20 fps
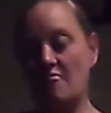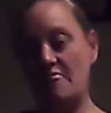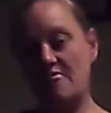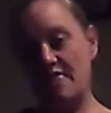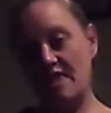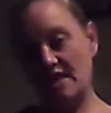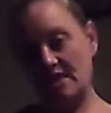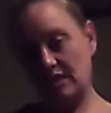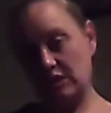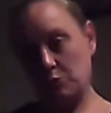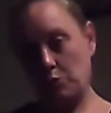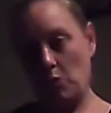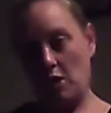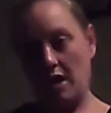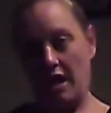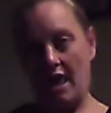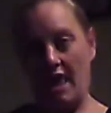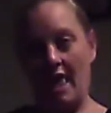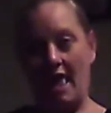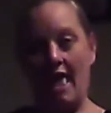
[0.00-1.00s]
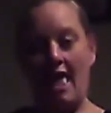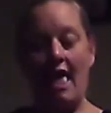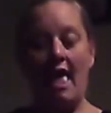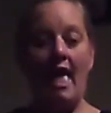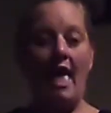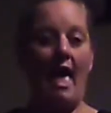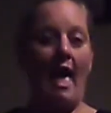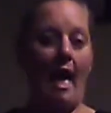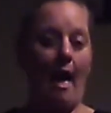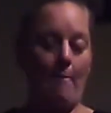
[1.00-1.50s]
This one
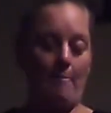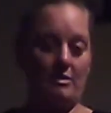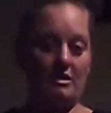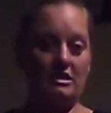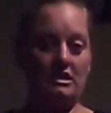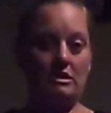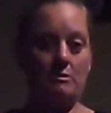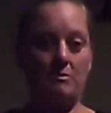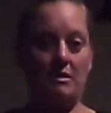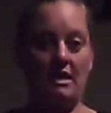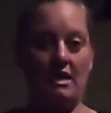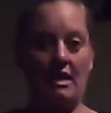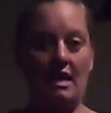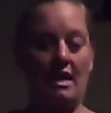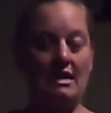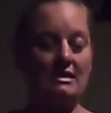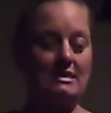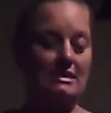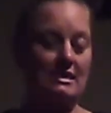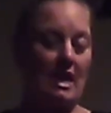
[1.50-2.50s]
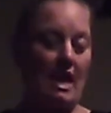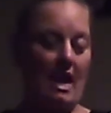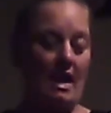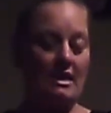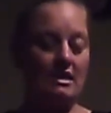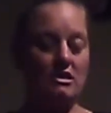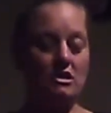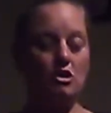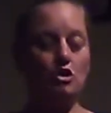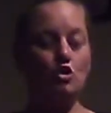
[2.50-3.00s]
happens to be a
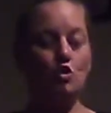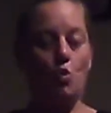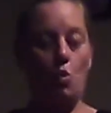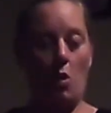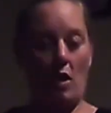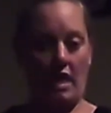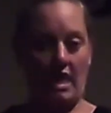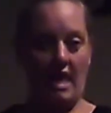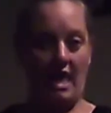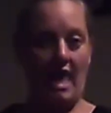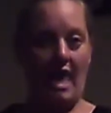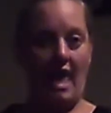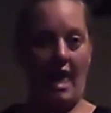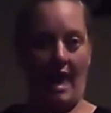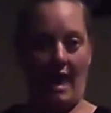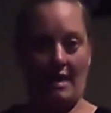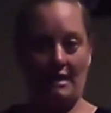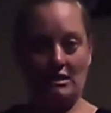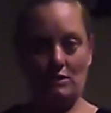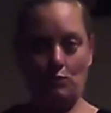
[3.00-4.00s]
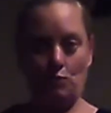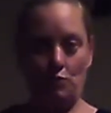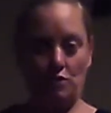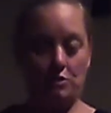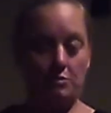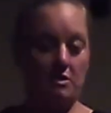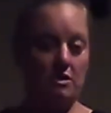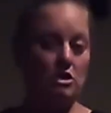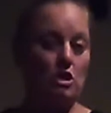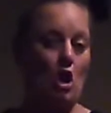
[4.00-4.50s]
size 28, which
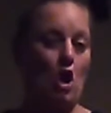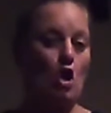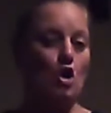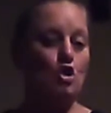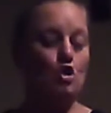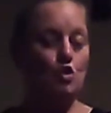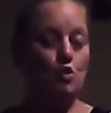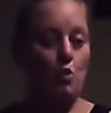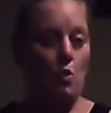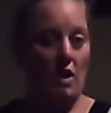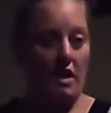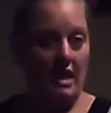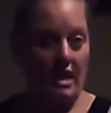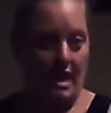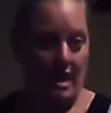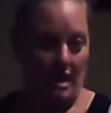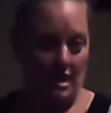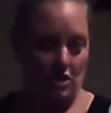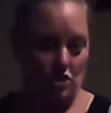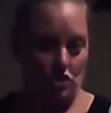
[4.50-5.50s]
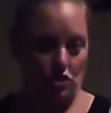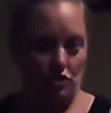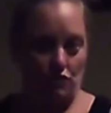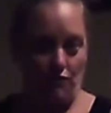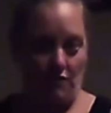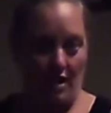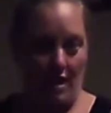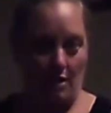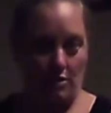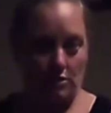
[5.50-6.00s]
means 28 inches
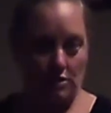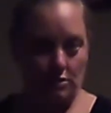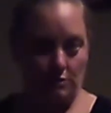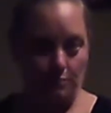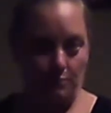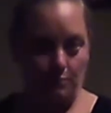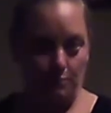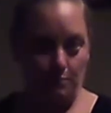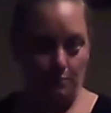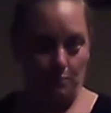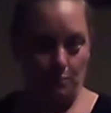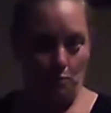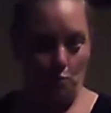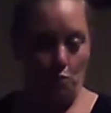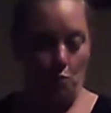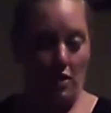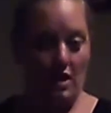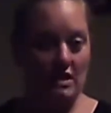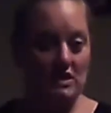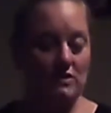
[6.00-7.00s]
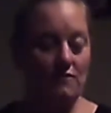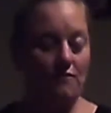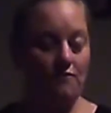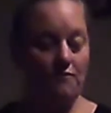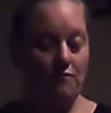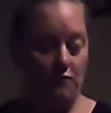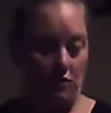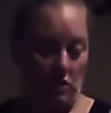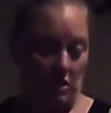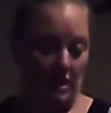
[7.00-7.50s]
around when it's
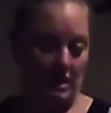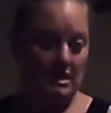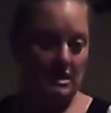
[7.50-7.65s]
fully